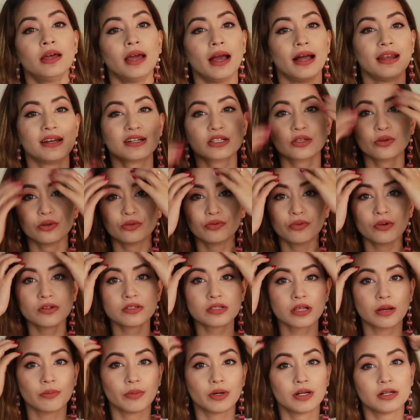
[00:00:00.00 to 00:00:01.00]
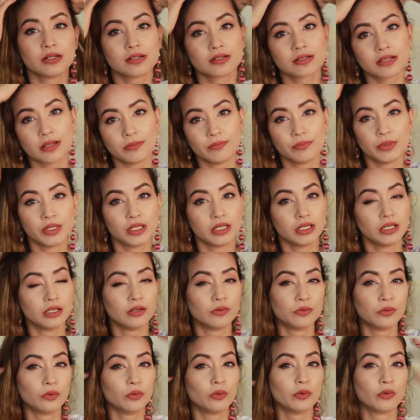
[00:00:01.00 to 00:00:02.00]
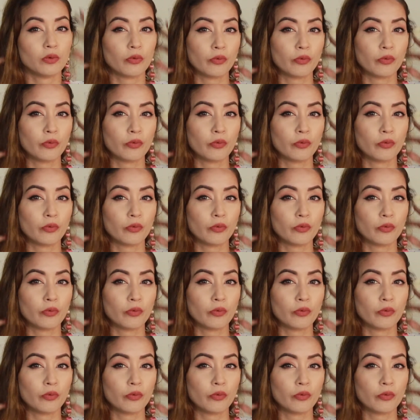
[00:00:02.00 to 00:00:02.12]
and it's good for summer. Somebody who